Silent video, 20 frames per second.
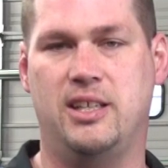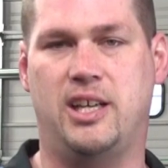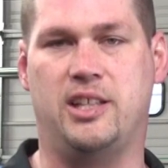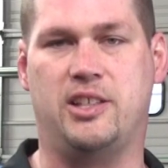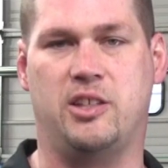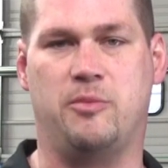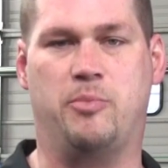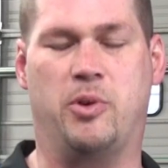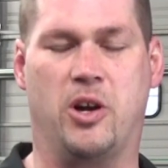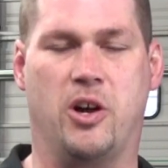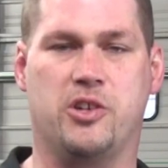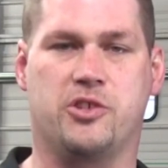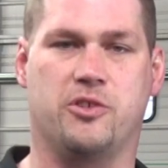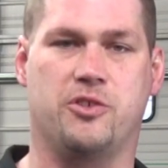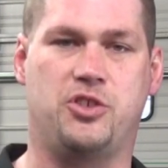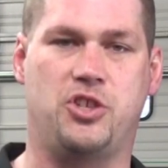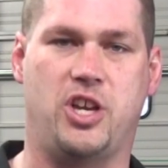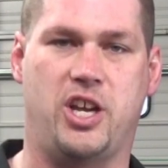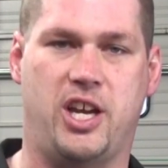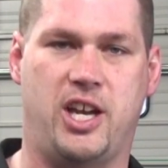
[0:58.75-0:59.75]
and then parts
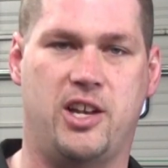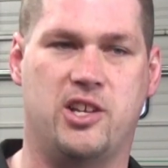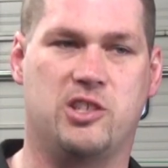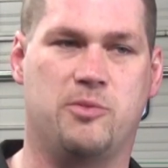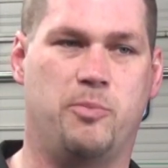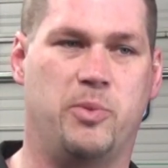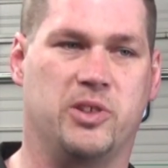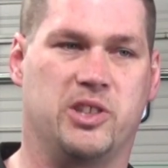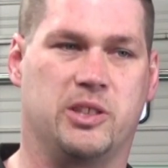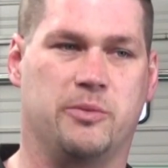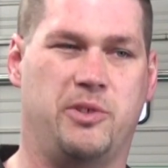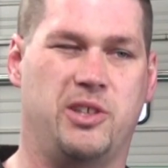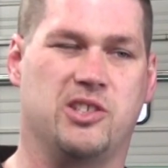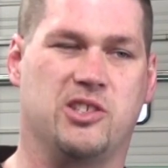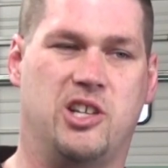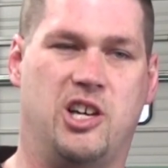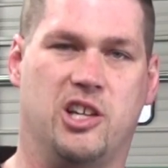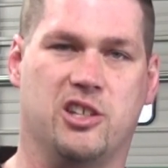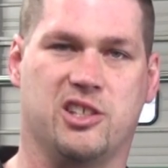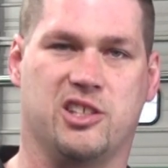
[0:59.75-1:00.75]
are changed, but the
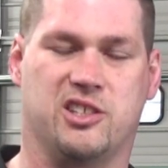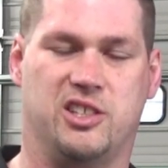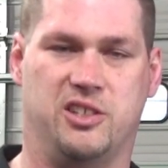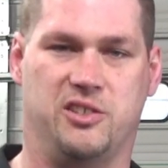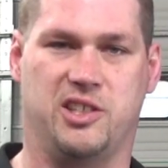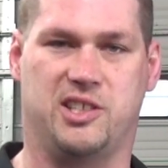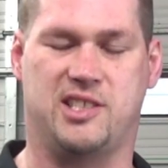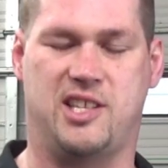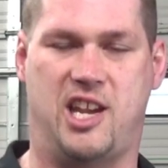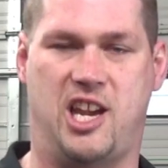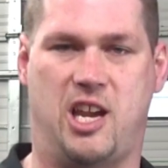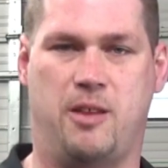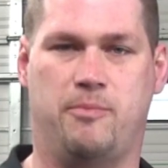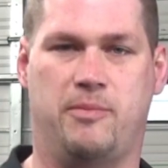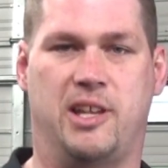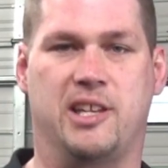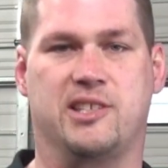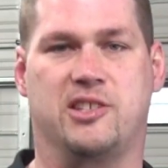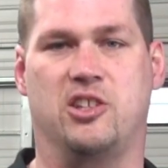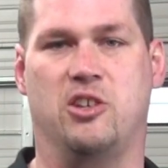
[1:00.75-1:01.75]
result is still the same.
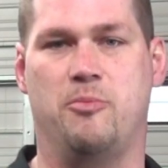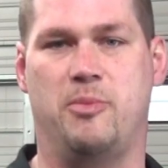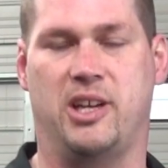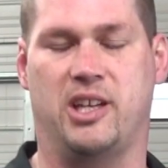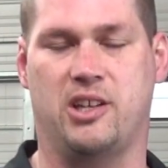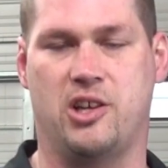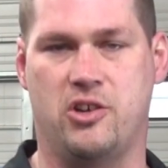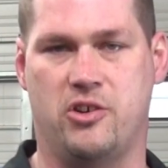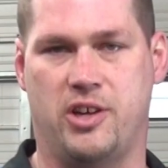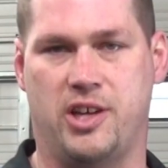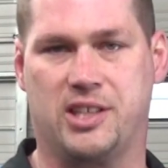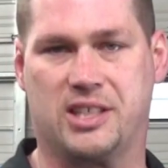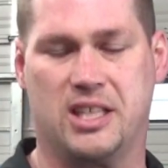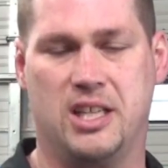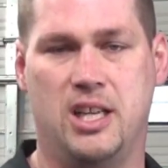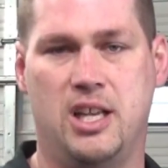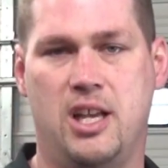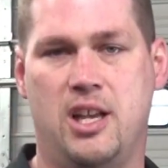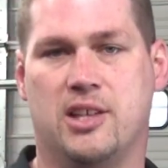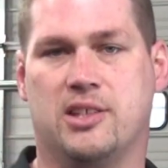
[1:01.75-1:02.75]
They still make noise.